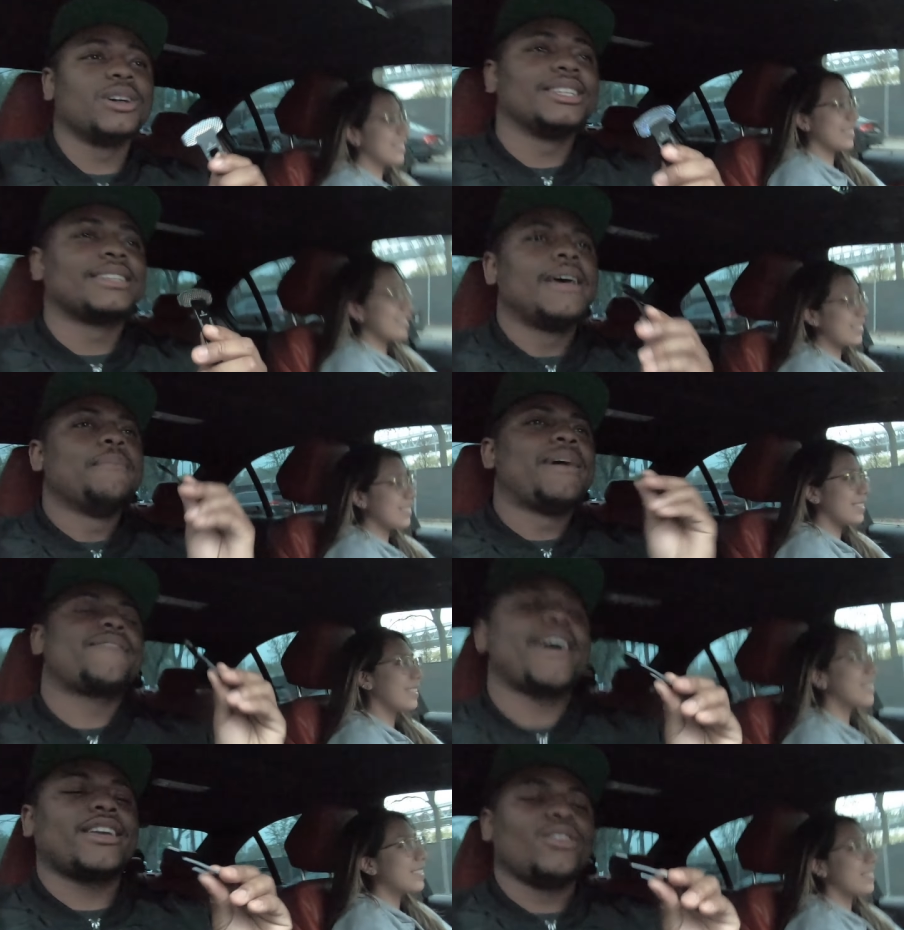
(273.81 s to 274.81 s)
Speaker 1: want this. Matter
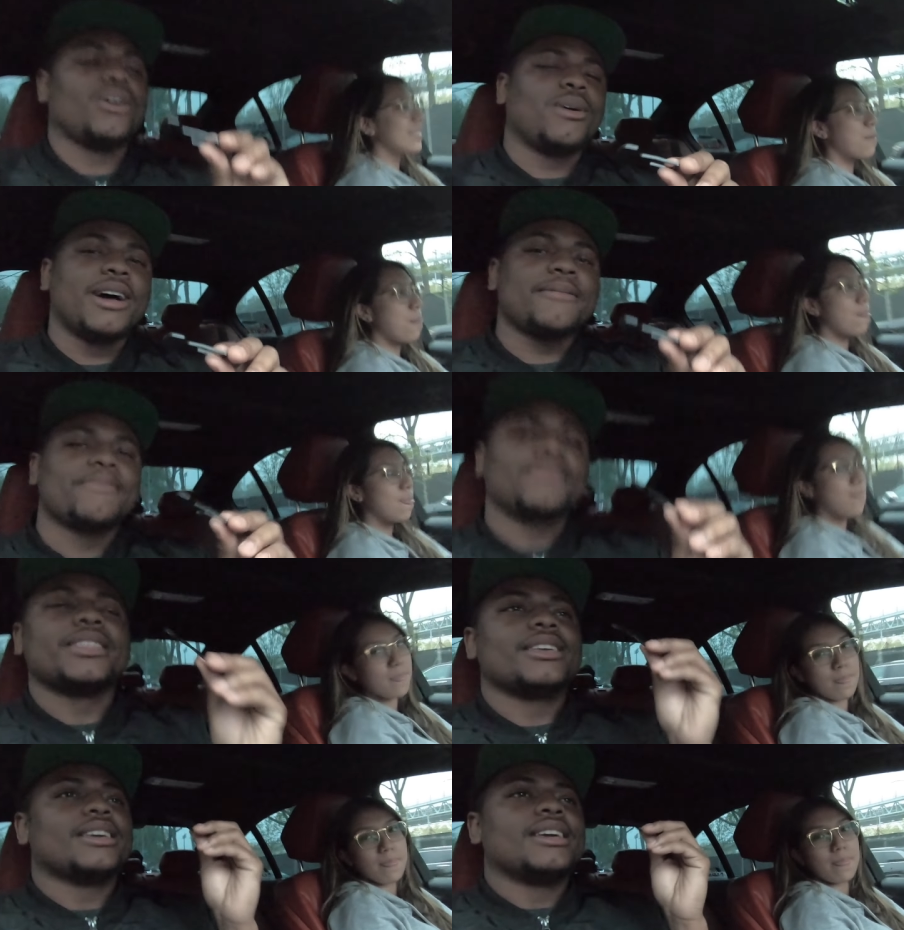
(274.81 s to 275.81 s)
of fact, you know what?
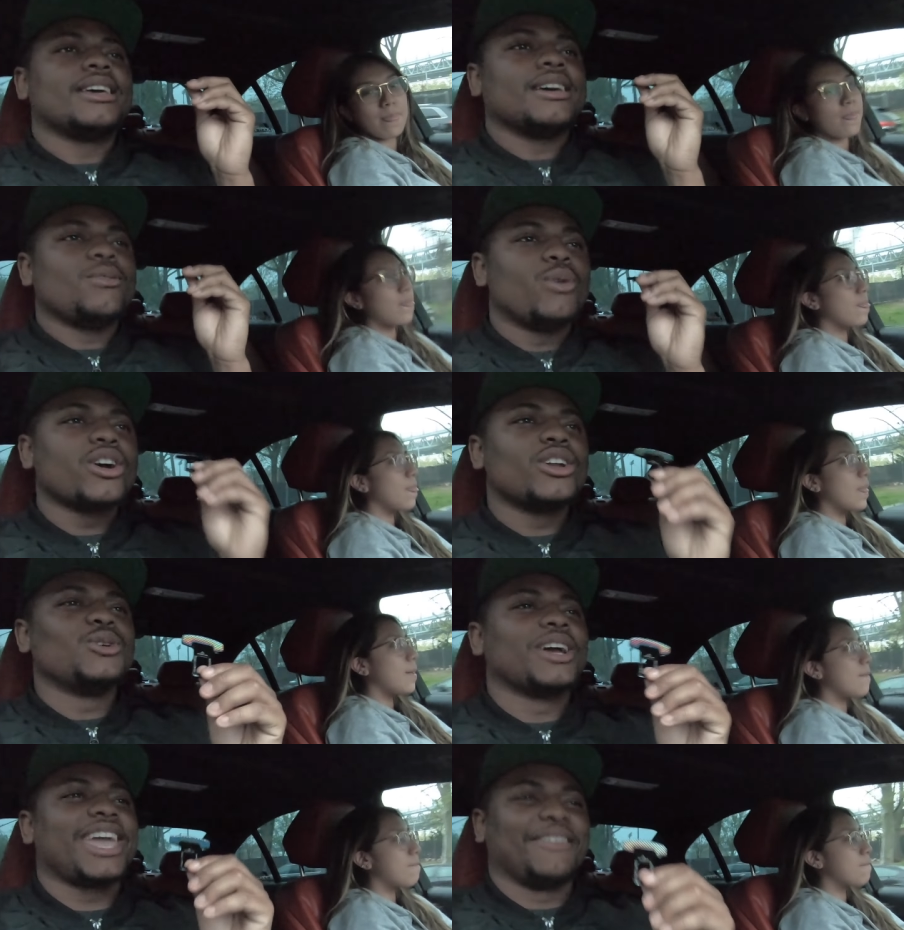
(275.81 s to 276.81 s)
We're gonna
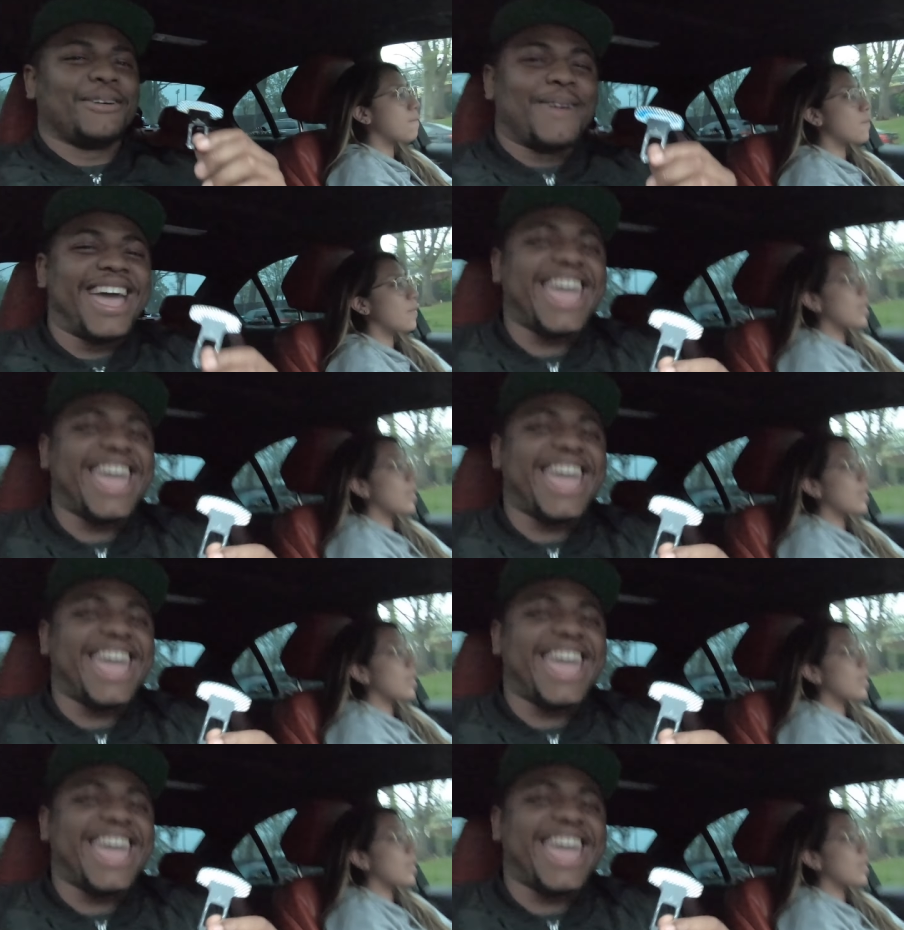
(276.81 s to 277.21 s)
do a giveaway.